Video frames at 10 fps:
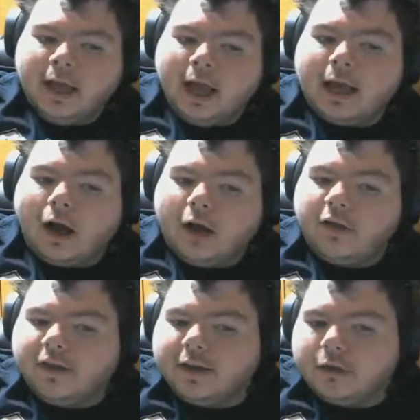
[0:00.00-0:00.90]
I
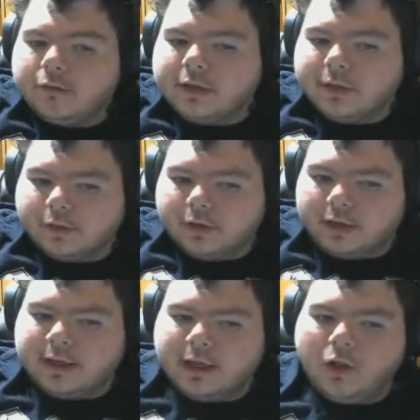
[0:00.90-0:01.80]
honestly don't think they're going
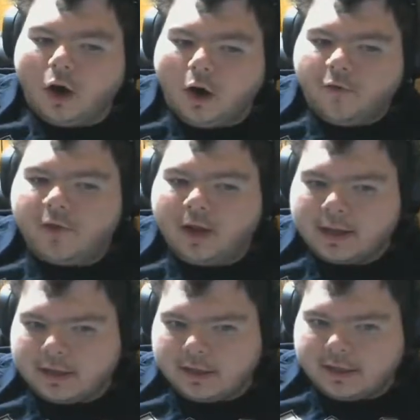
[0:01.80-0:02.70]
to kill off a
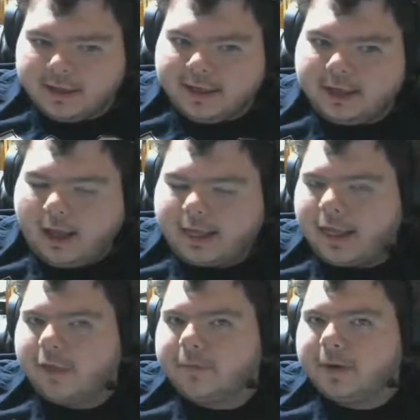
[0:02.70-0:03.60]
kid like
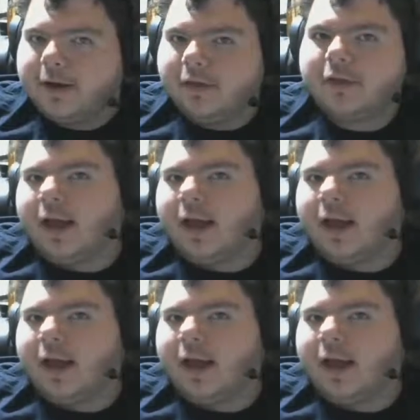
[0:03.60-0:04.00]
this, because